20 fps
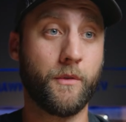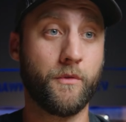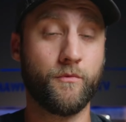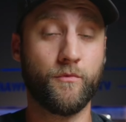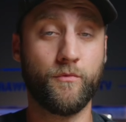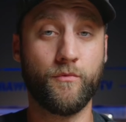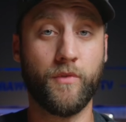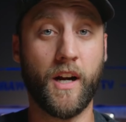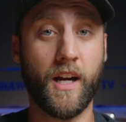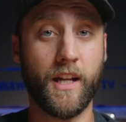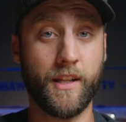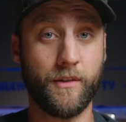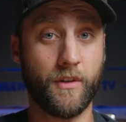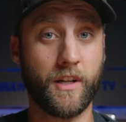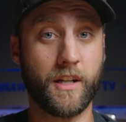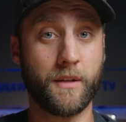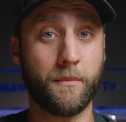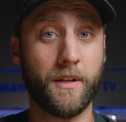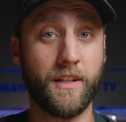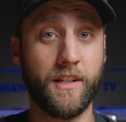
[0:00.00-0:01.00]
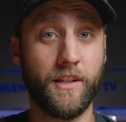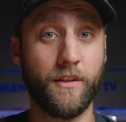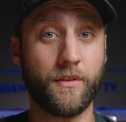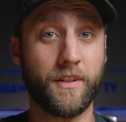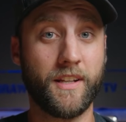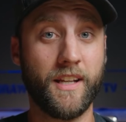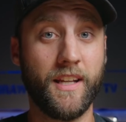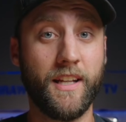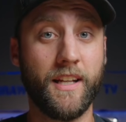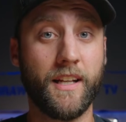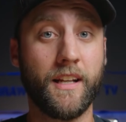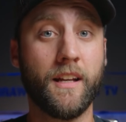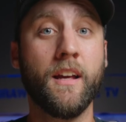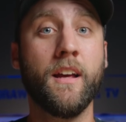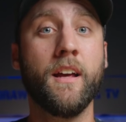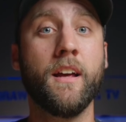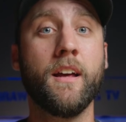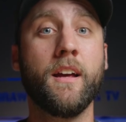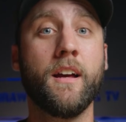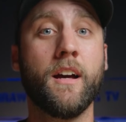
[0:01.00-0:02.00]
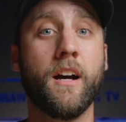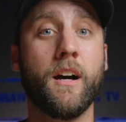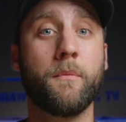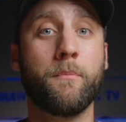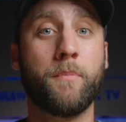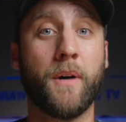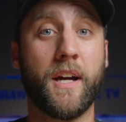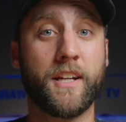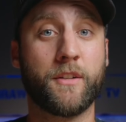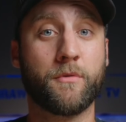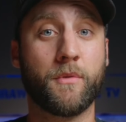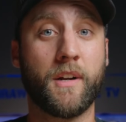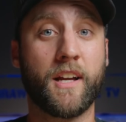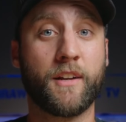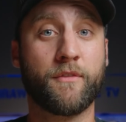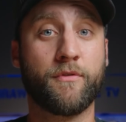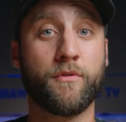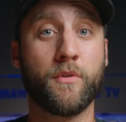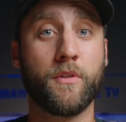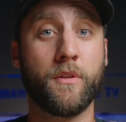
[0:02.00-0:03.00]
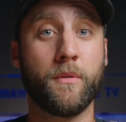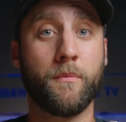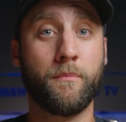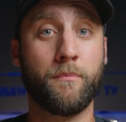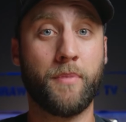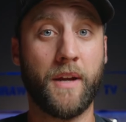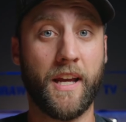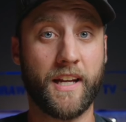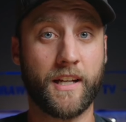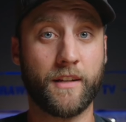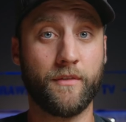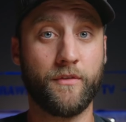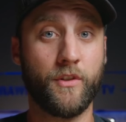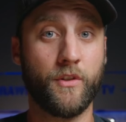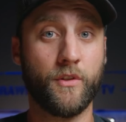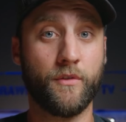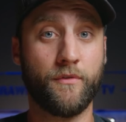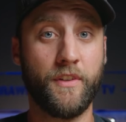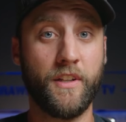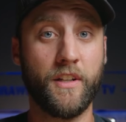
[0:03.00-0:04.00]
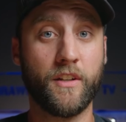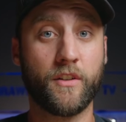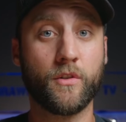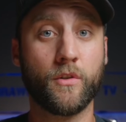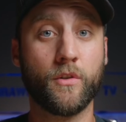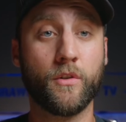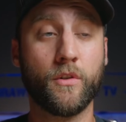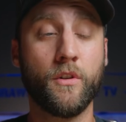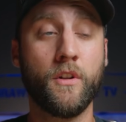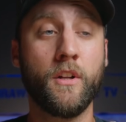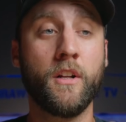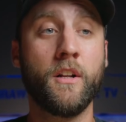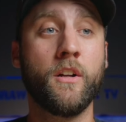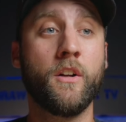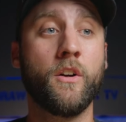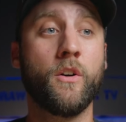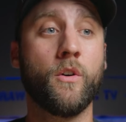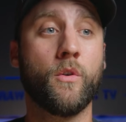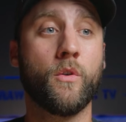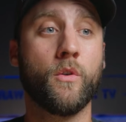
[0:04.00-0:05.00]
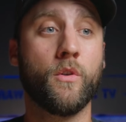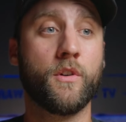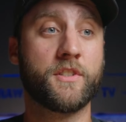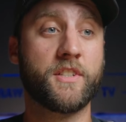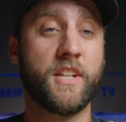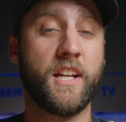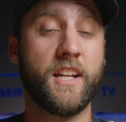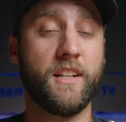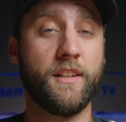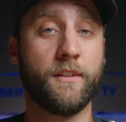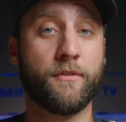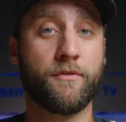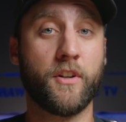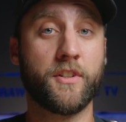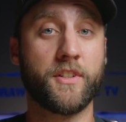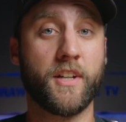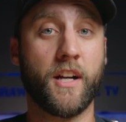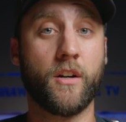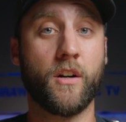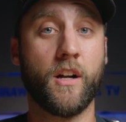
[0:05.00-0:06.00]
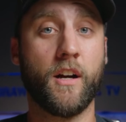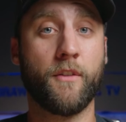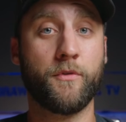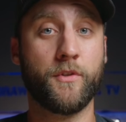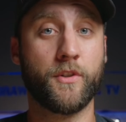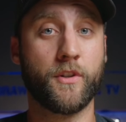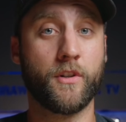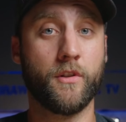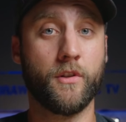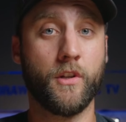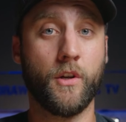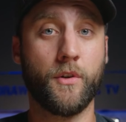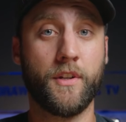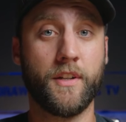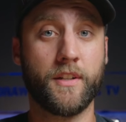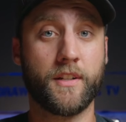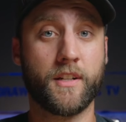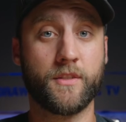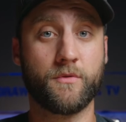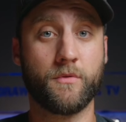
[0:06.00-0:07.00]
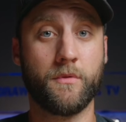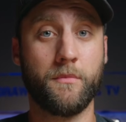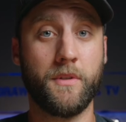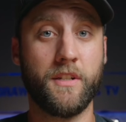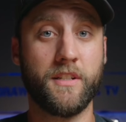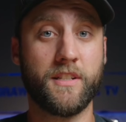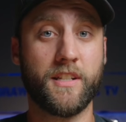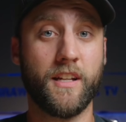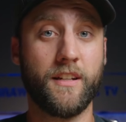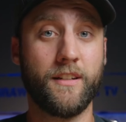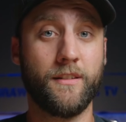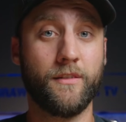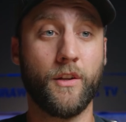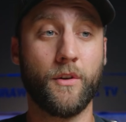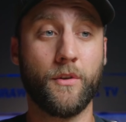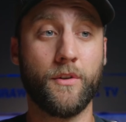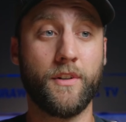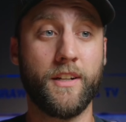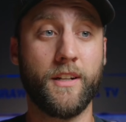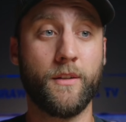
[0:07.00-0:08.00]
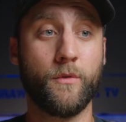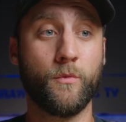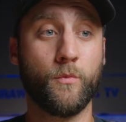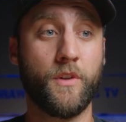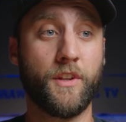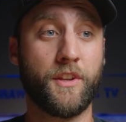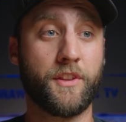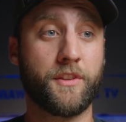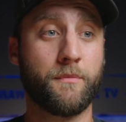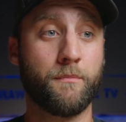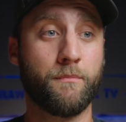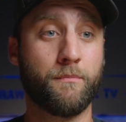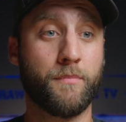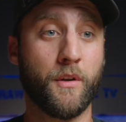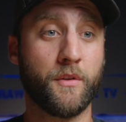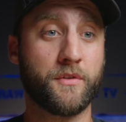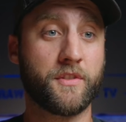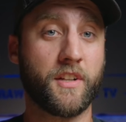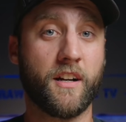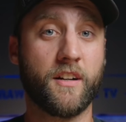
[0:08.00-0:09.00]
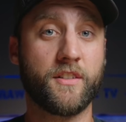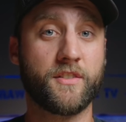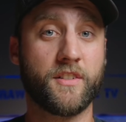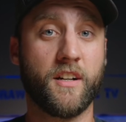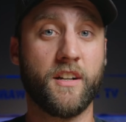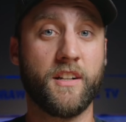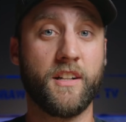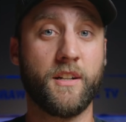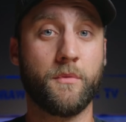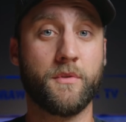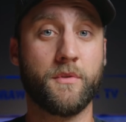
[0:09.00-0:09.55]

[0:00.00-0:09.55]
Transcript: would highly recommend either getting a bike rack for the back of your vehicle or taking the front tire off when you're going to load it, because when me and Teddy loaded it with both tires on, it